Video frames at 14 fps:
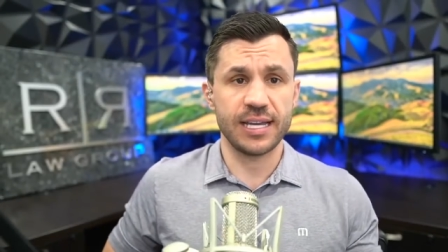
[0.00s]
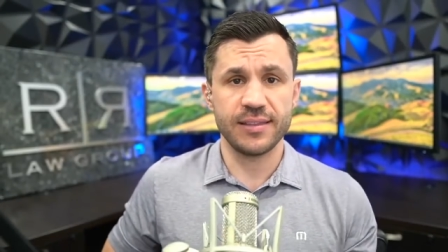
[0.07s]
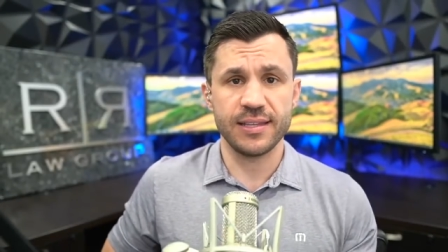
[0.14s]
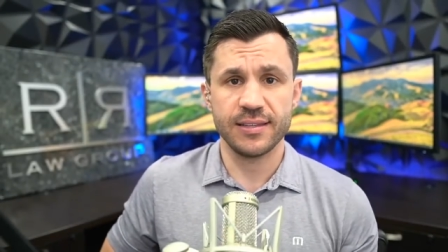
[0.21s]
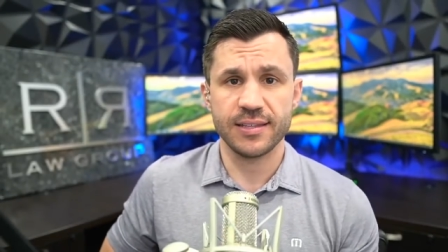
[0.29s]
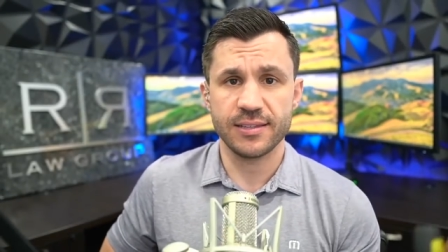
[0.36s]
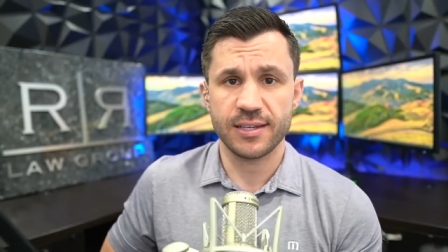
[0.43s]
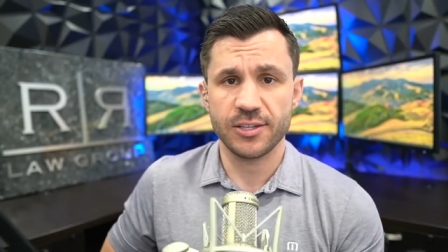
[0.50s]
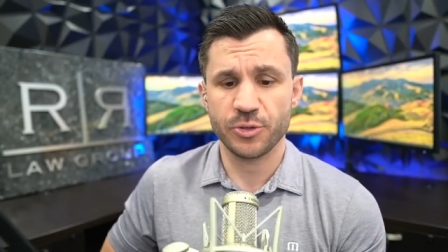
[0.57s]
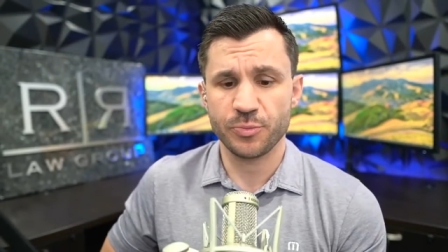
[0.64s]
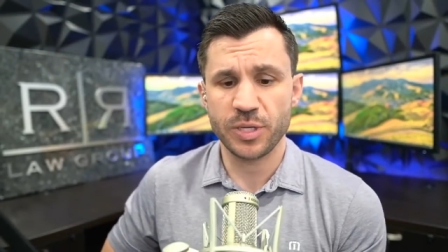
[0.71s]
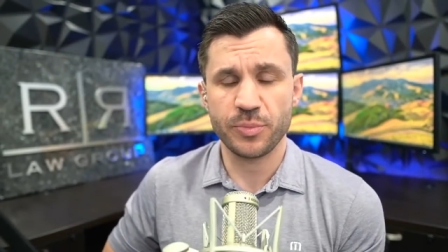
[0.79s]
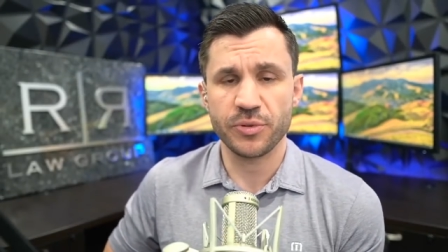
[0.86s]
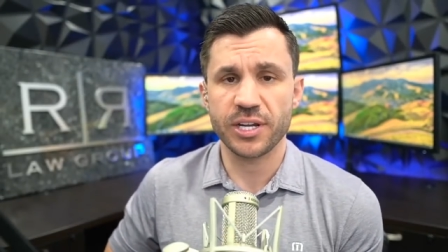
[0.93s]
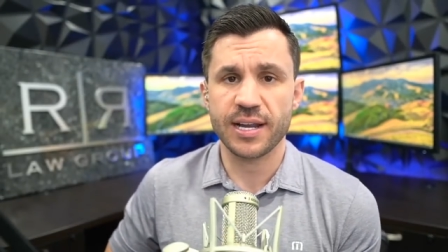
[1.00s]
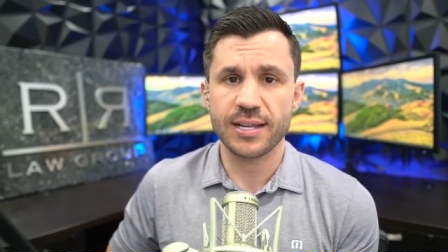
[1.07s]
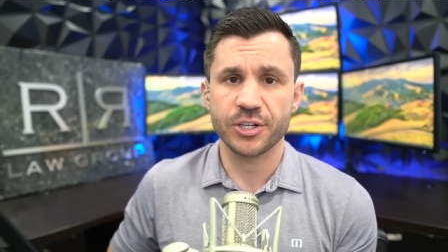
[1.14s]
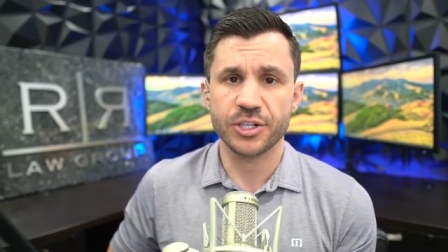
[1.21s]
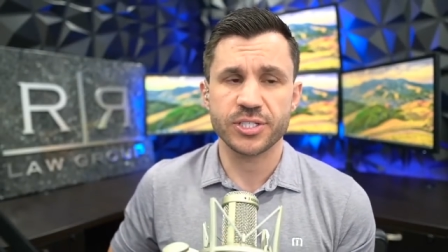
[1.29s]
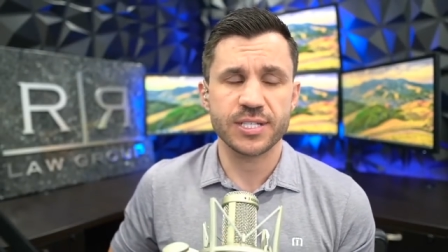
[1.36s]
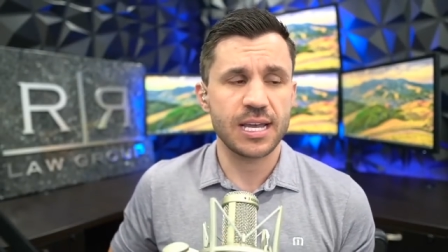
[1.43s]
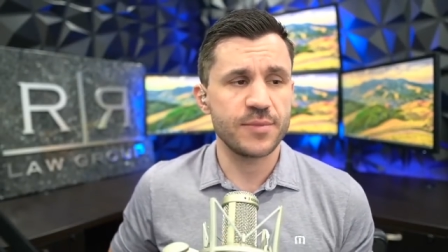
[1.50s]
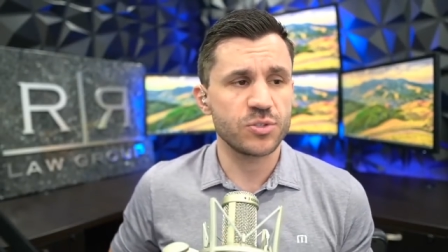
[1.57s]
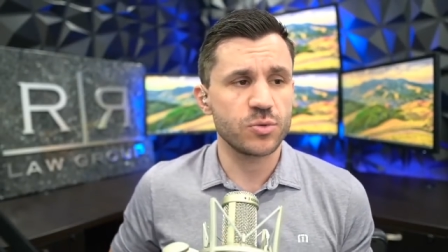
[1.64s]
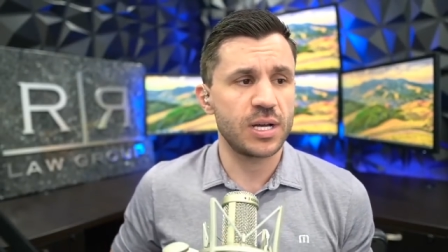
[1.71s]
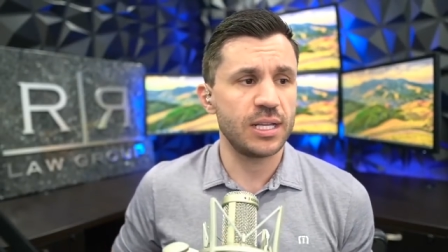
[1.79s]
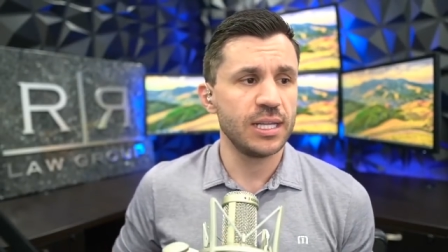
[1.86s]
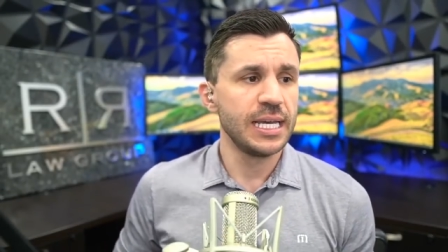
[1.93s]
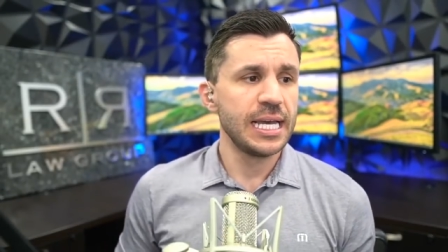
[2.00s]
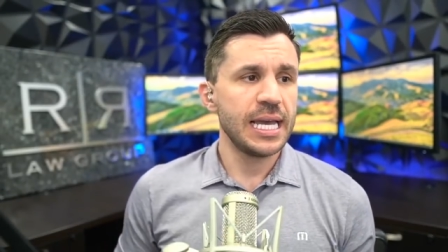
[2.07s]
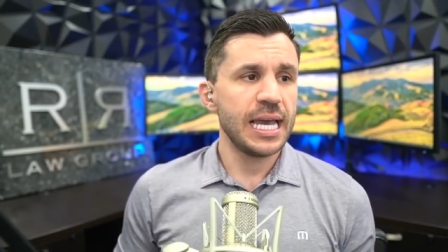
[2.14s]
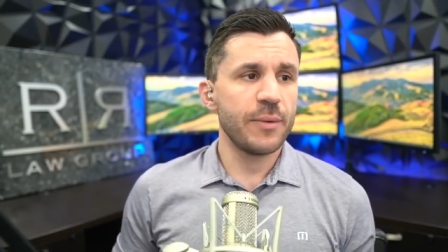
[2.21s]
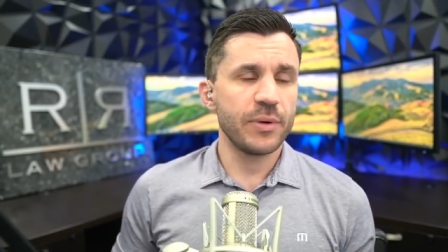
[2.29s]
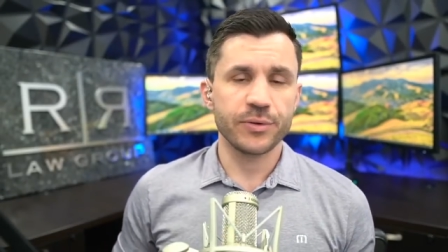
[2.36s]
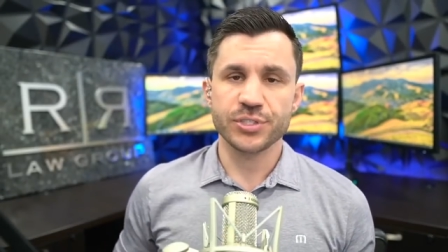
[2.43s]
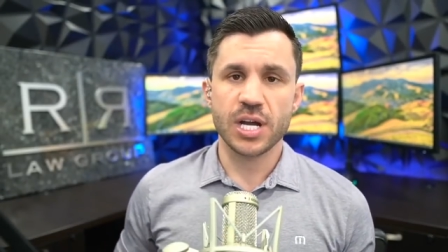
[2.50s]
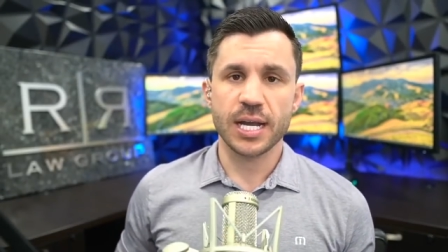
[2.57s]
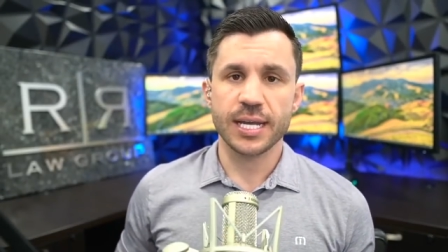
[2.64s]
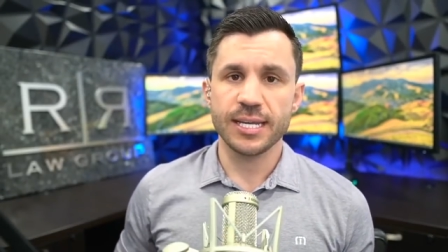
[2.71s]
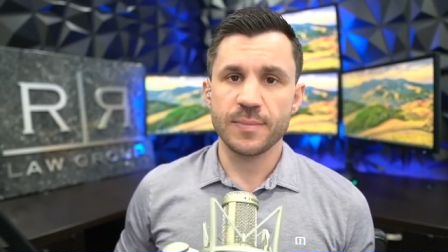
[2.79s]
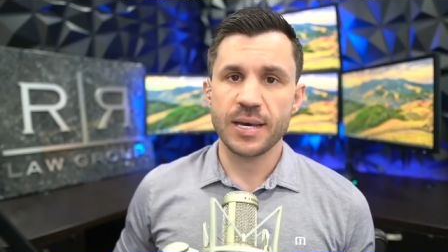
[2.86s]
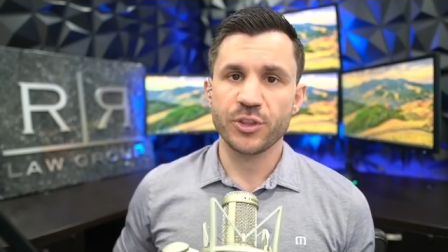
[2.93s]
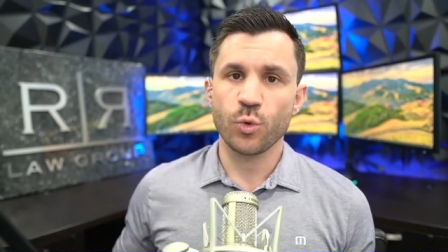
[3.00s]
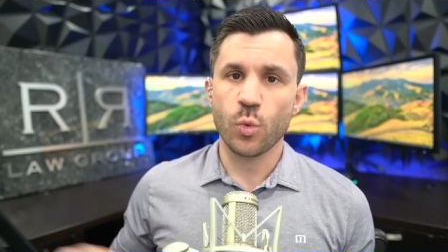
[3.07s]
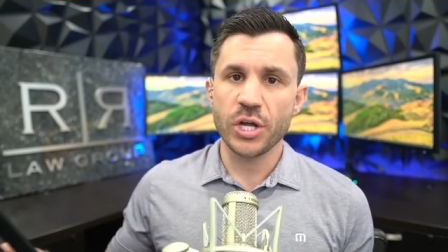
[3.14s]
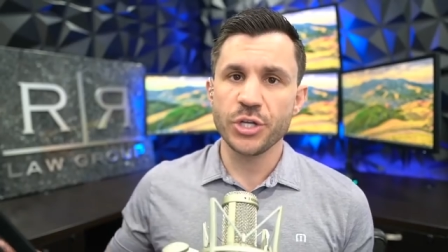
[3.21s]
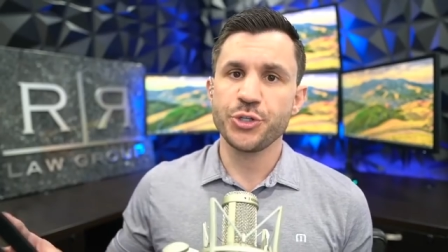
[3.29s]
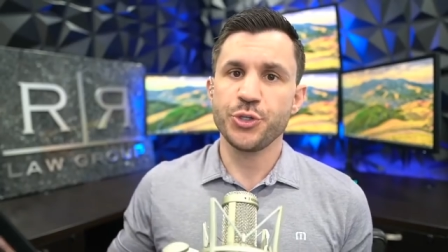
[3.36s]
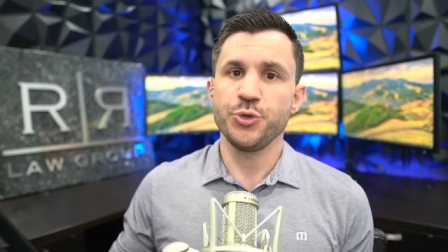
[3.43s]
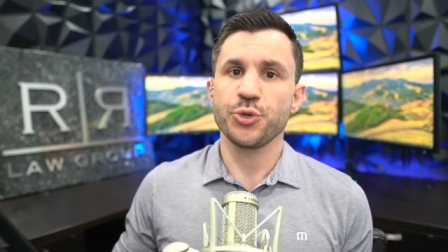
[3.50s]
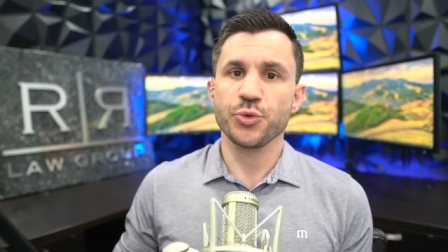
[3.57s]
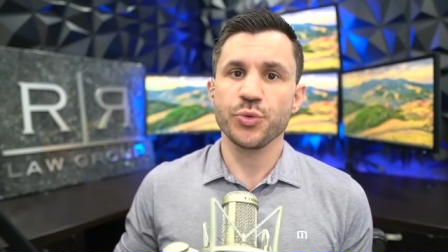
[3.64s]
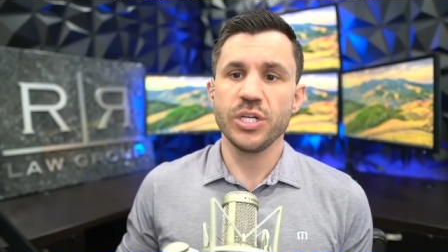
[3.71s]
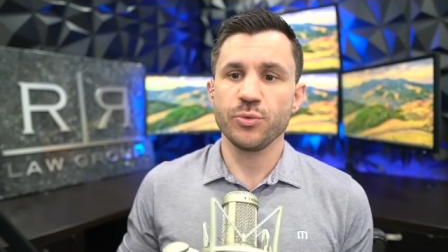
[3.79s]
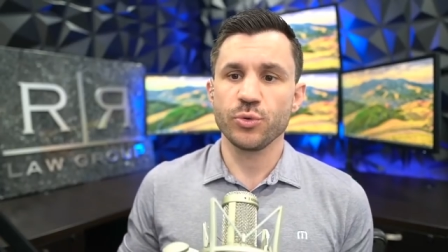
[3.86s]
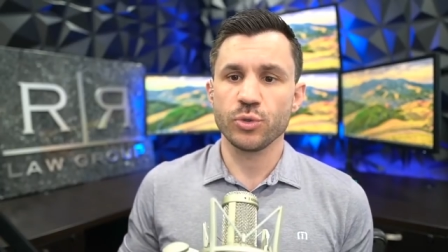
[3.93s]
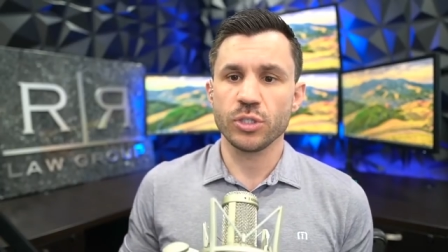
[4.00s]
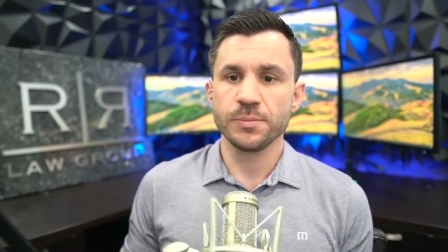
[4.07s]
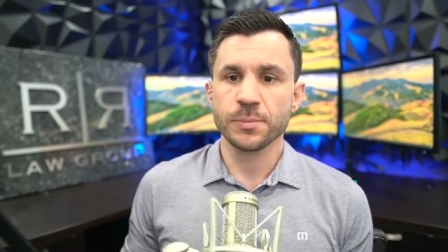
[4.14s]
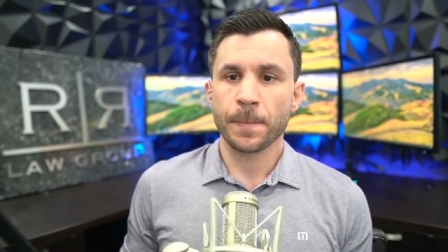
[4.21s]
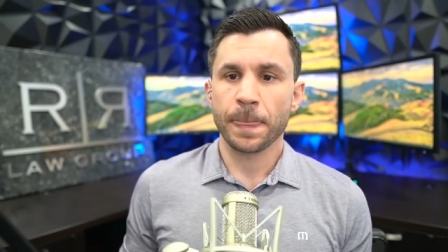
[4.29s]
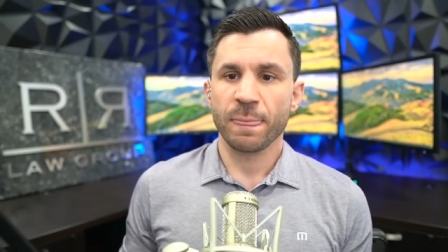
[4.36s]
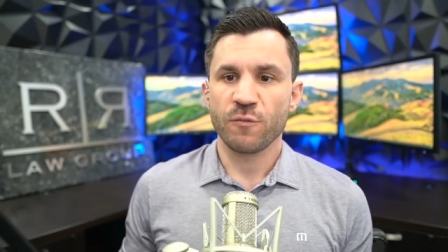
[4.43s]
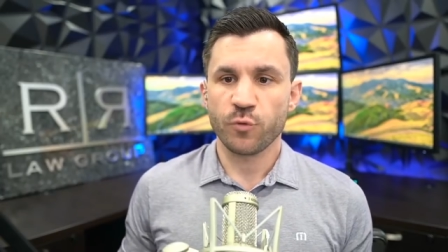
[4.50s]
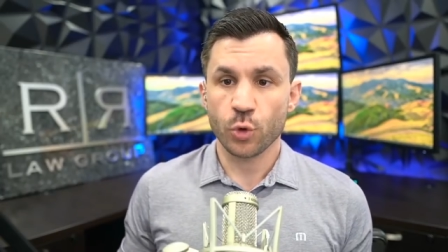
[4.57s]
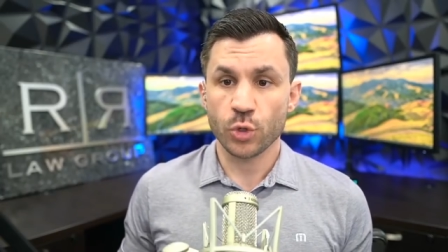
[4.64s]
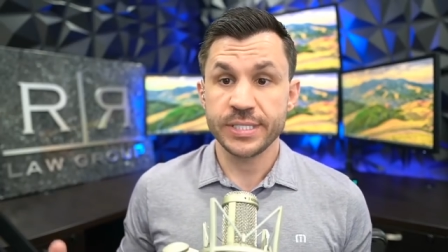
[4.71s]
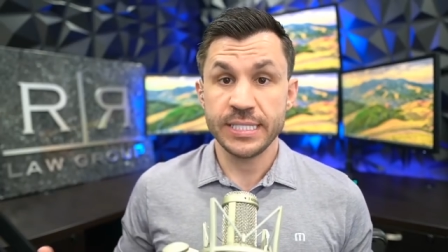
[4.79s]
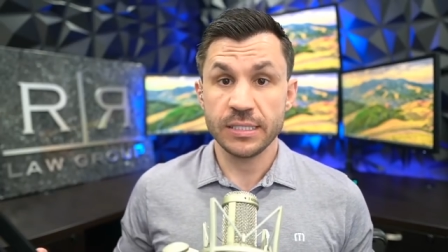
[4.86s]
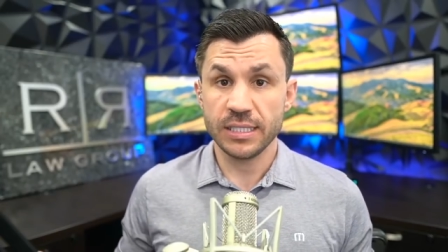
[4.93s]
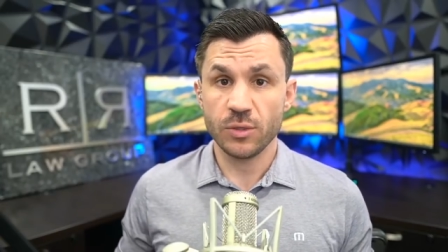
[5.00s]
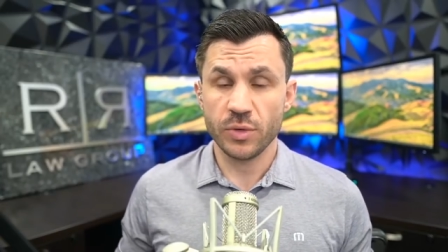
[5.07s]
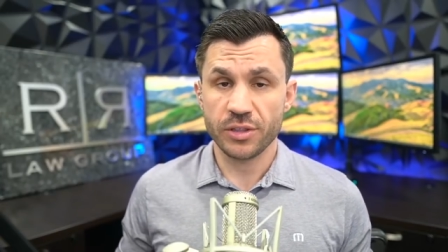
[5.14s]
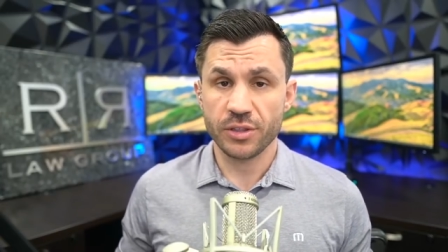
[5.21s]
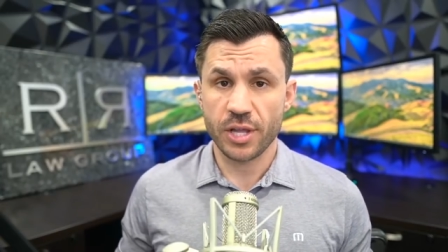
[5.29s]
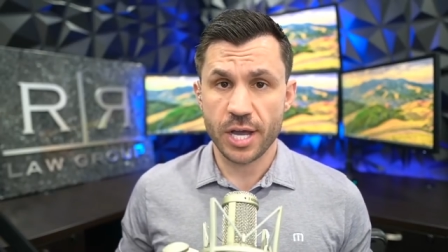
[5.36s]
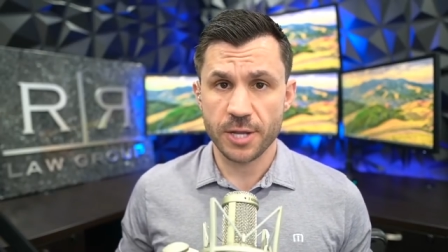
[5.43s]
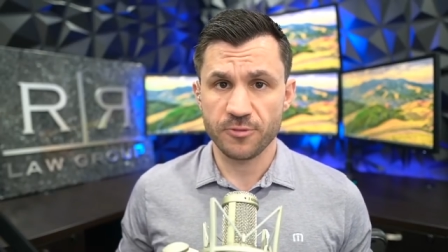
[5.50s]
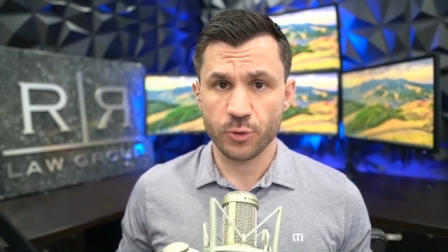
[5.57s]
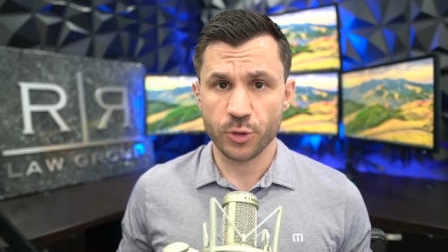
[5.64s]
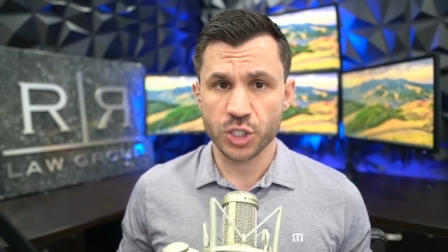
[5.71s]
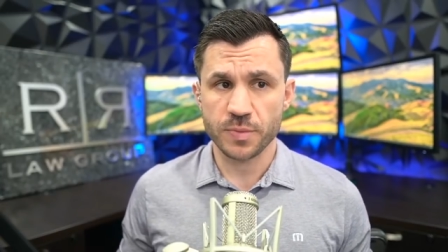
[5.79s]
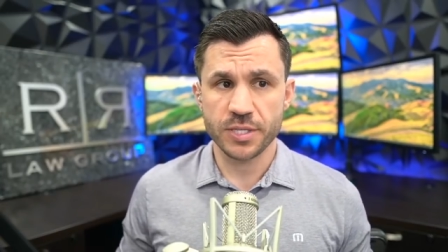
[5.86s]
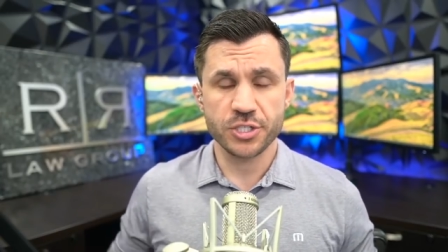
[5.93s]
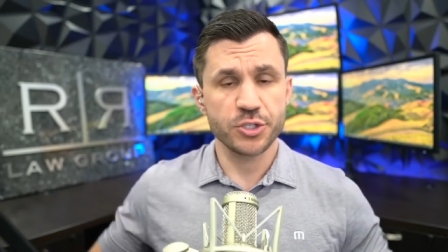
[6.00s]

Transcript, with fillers: I think that the other people there had a good time as well. And we were talking about the 1-2-3 rule for dealing with law enforcement.